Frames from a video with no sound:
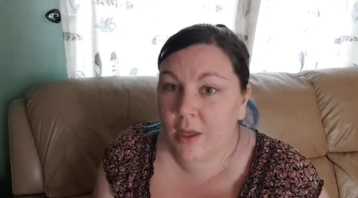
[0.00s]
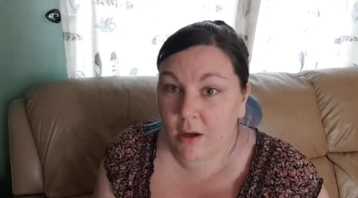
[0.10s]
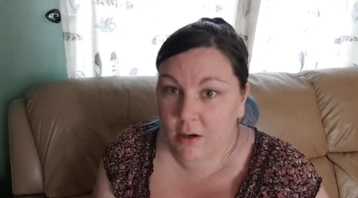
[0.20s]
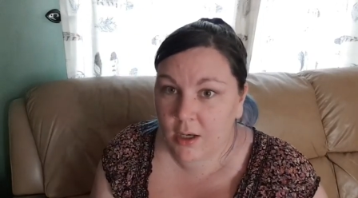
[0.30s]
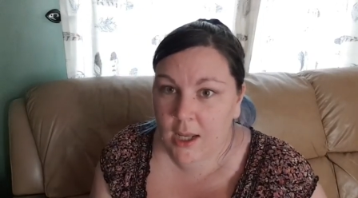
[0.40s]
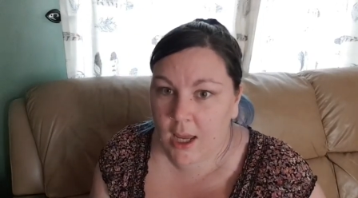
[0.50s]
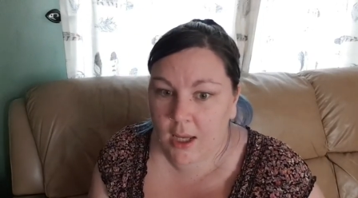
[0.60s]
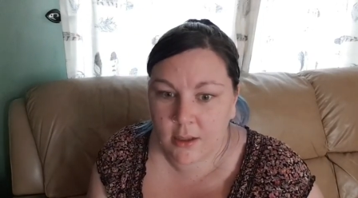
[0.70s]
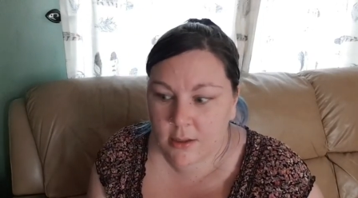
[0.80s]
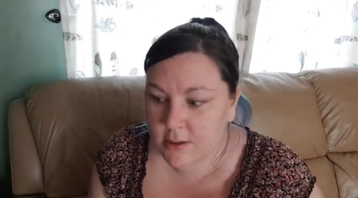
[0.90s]
they are
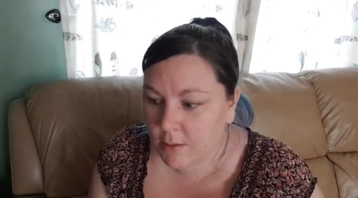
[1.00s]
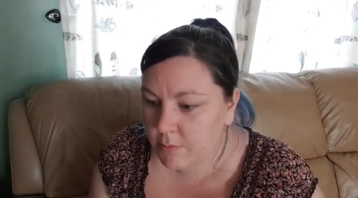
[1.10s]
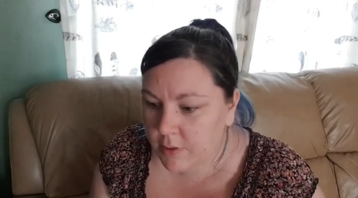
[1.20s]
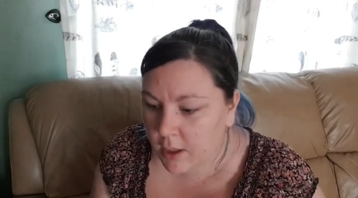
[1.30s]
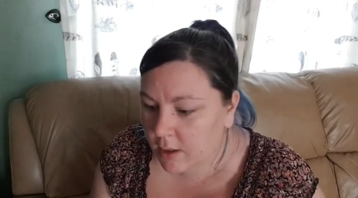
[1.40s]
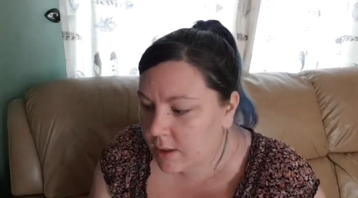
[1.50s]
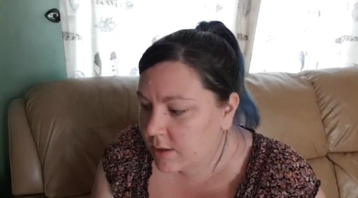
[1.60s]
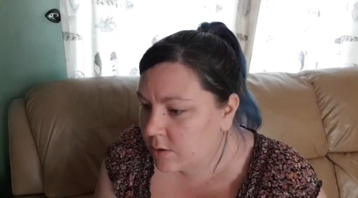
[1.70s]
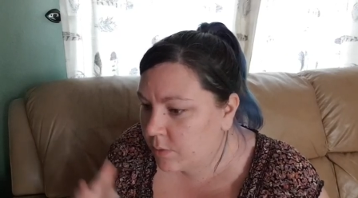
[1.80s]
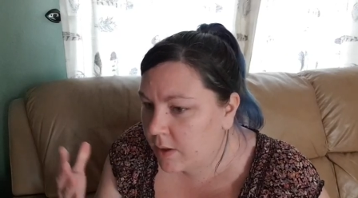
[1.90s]
clinging to something.
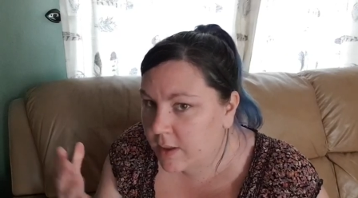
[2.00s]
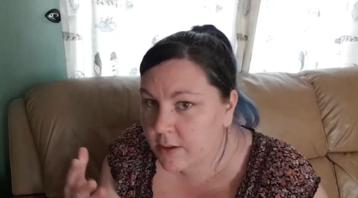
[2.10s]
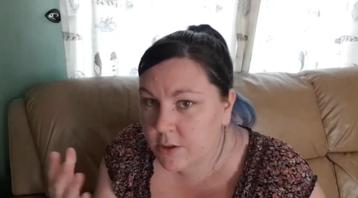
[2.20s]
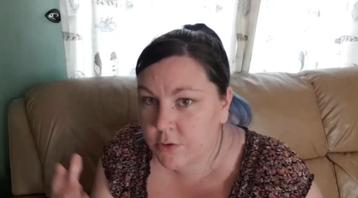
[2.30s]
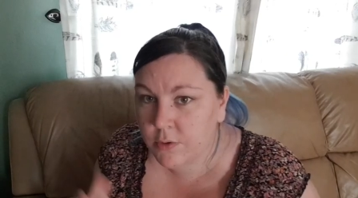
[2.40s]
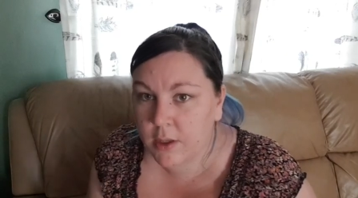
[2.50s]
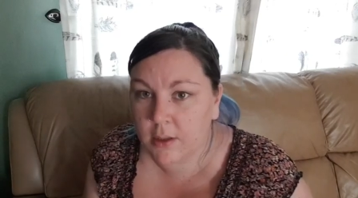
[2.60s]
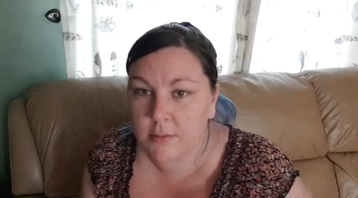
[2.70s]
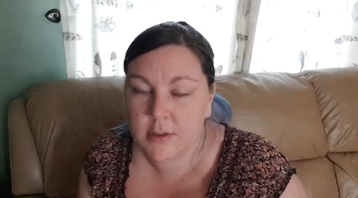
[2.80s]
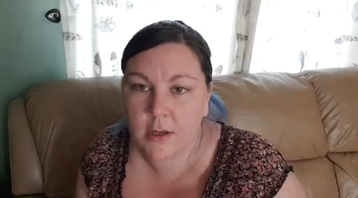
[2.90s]
This is why they're destroying
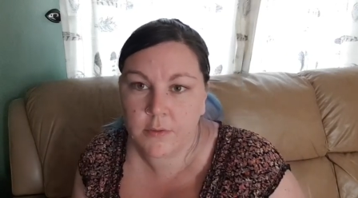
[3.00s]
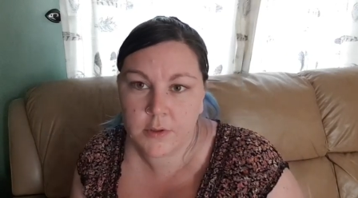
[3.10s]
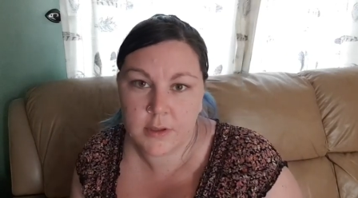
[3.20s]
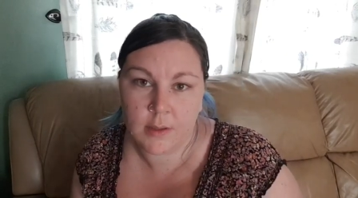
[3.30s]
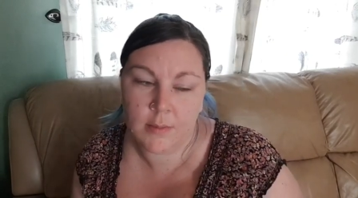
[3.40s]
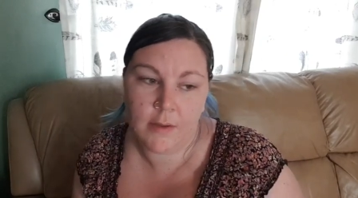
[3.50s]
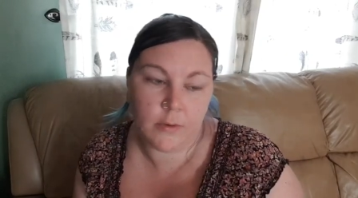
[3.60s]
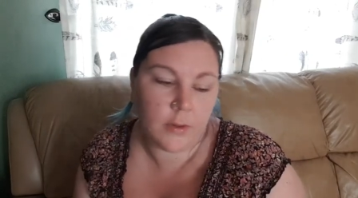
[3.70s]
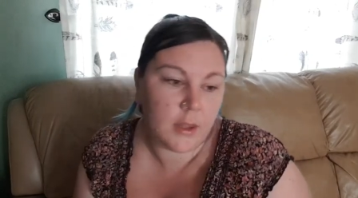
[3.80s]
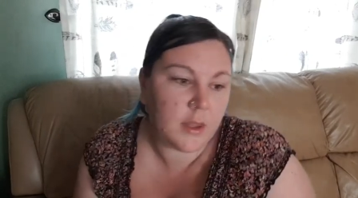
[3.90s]
themselves on some
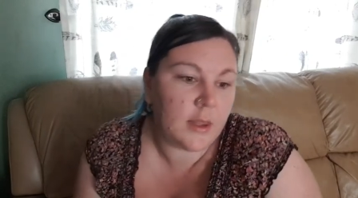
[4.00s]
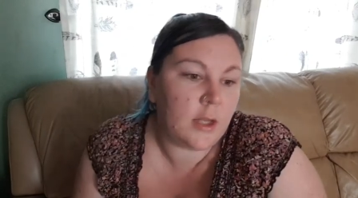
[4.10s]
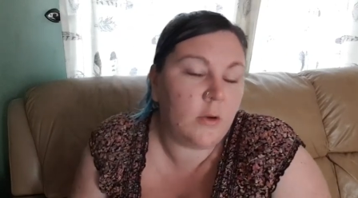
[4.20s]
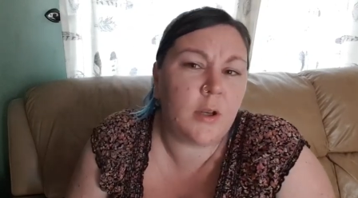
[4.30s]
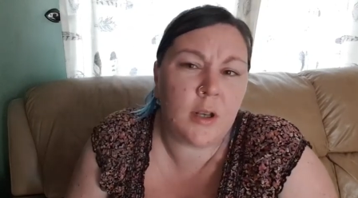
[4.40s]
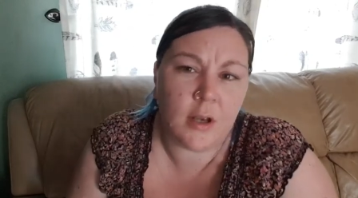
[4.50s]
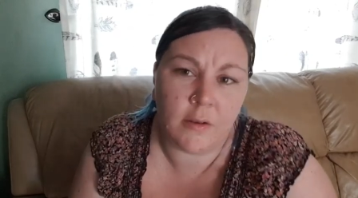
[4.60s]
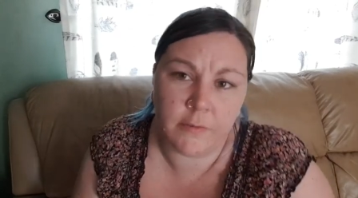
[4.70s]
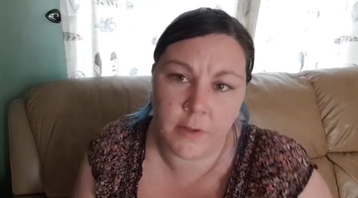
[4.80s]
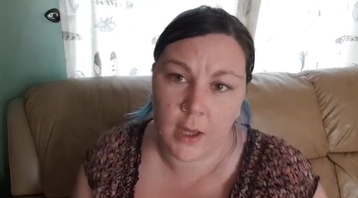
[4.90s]
level. They think they're not good
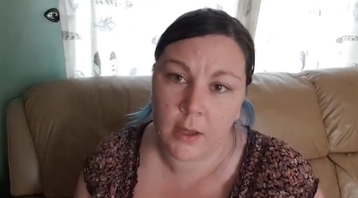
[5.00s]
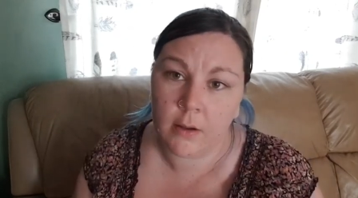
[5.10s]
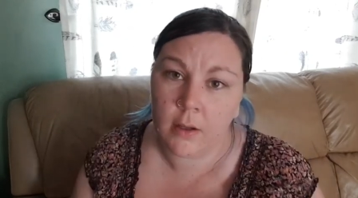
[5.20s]
enough for you.